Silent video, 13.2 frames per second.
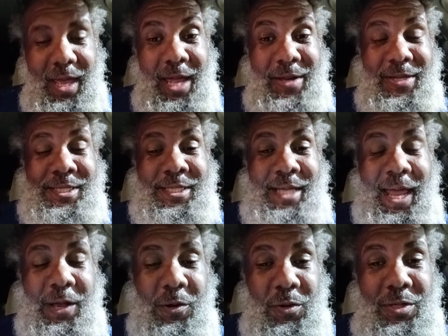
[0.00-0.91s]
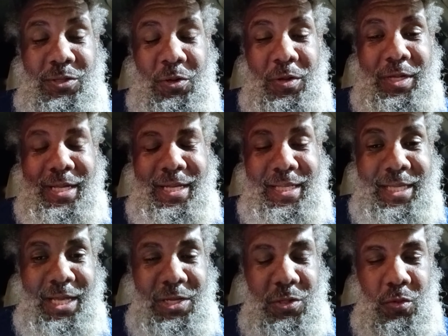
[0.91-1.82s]
and the cycle is going to
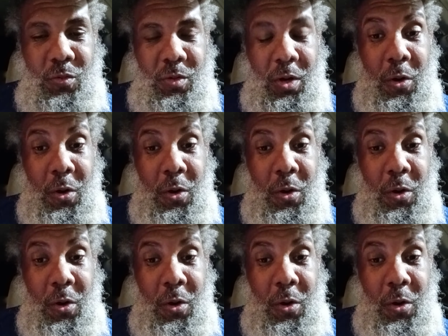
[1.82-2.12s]
continue